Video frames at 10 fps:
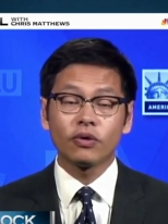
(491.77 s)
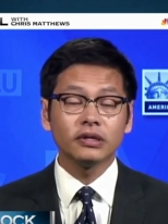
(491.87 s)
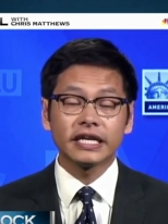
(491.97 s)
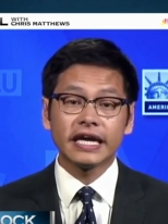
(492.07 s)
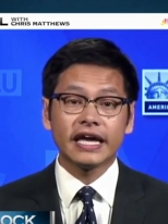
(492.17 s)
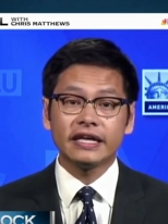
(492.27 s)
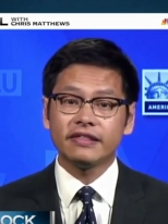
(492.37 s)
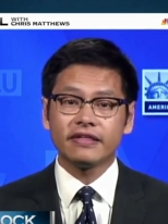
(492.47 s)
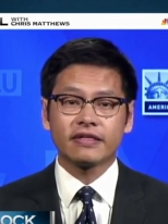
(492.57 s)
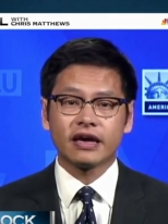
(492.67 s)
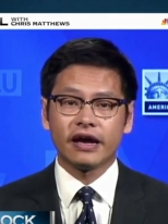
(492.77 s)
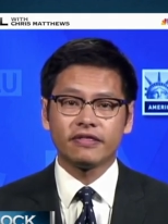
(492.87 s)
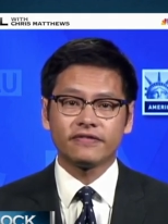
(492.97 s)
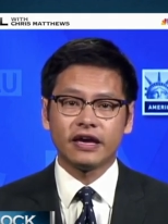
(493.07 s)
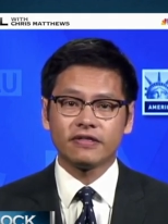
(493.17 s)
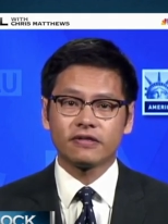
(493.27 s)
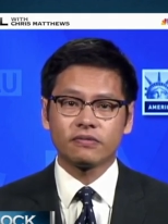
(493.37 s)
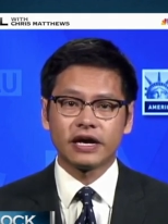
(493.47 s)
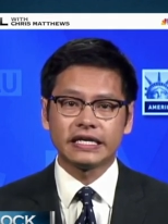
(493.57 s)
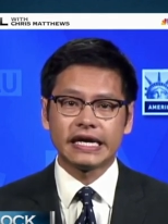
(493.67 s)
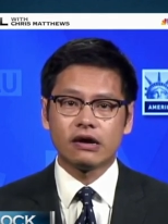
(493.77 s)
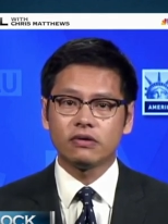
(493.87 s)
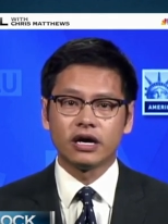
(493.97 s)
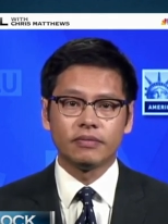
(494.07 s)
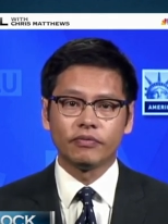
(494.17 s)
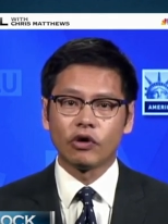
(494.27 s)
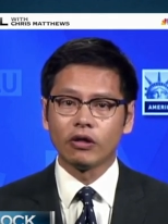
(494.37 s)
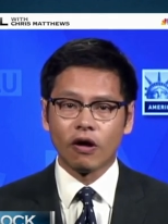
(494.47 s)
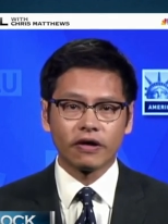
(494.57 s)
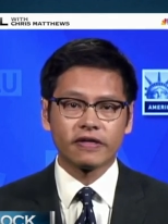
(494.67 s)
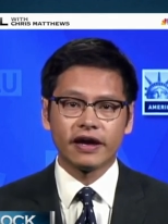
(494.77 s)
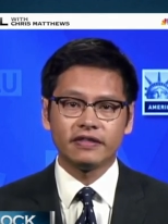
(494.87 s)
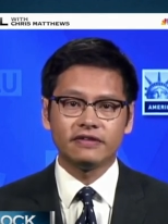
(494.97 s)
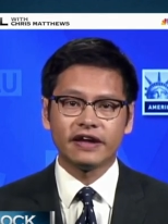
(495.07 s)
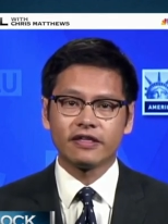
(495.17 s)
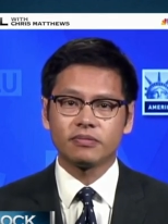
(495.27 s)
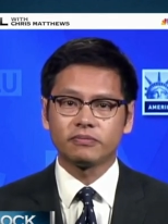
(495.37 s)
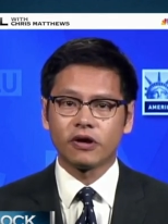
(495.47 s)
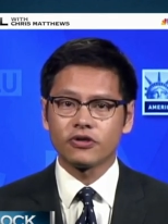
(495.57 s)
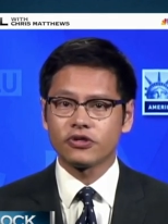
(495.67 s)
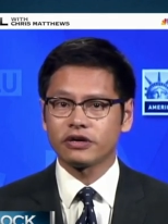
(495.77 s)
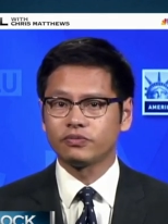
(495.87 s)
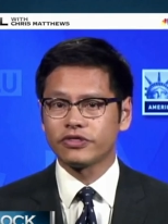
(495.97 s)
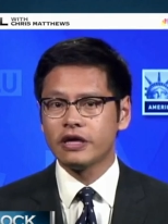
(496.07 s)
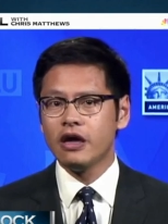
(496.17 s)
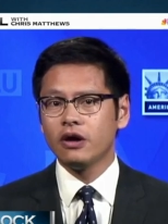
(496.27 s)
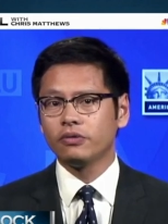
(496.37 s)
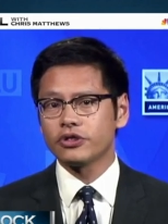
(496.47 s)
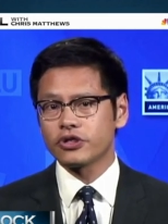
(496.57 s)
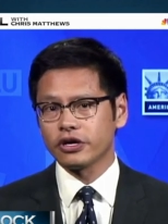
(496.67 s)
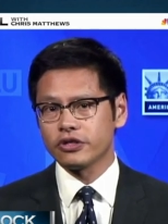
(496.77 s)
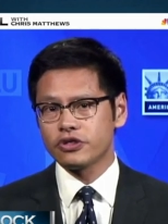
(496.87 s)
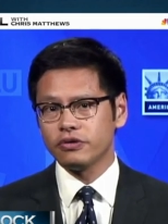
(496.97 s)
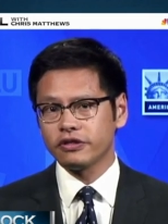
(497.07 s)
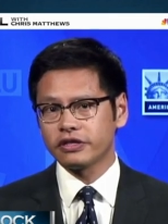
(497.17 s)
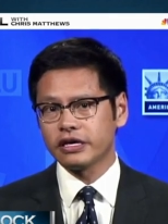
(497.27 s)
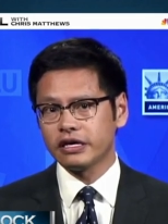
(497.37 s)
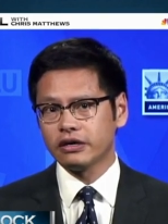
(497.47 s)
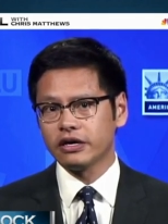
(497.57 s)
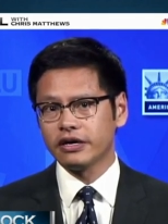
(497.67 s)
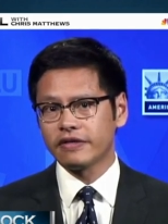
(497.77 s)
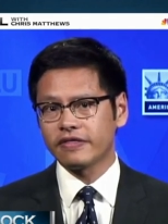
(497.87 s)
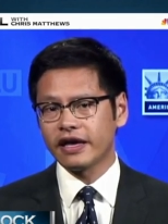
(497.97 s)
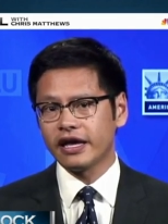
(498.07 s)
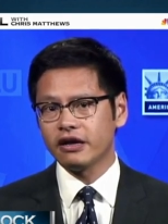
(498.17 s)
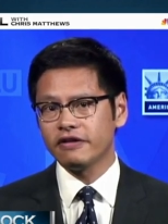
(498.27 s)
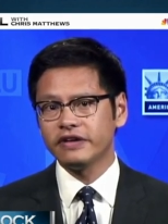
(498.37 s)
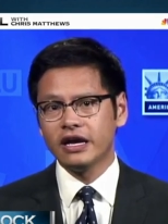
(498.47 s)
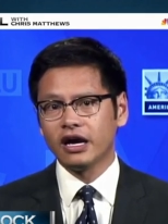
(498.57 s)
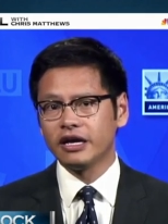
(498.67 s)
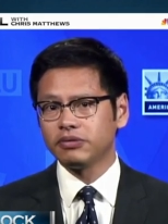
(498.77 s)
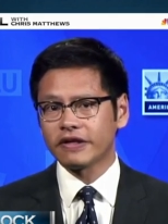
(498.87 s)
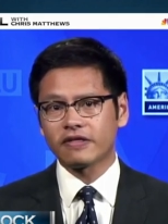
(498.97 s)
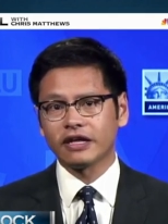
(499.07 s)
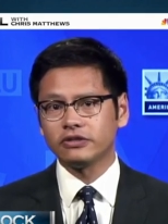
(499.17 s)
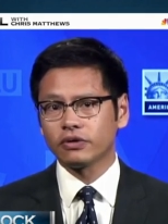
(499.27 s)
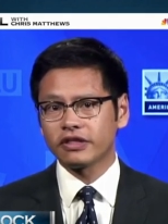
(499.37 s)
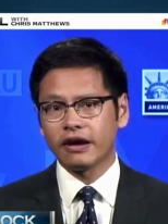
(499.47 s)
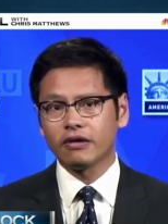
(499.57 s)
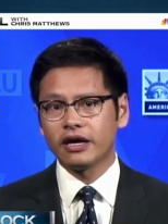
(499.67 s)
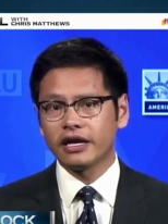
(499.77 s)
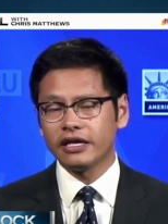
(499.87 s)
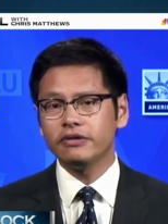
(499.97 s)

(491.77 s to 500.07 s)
Uh, we're litigating these kinds of cases right now um, alongside the Advancement Project, with, which uh, Judith uh, uh, is the head of, uh, in places like North Carolina.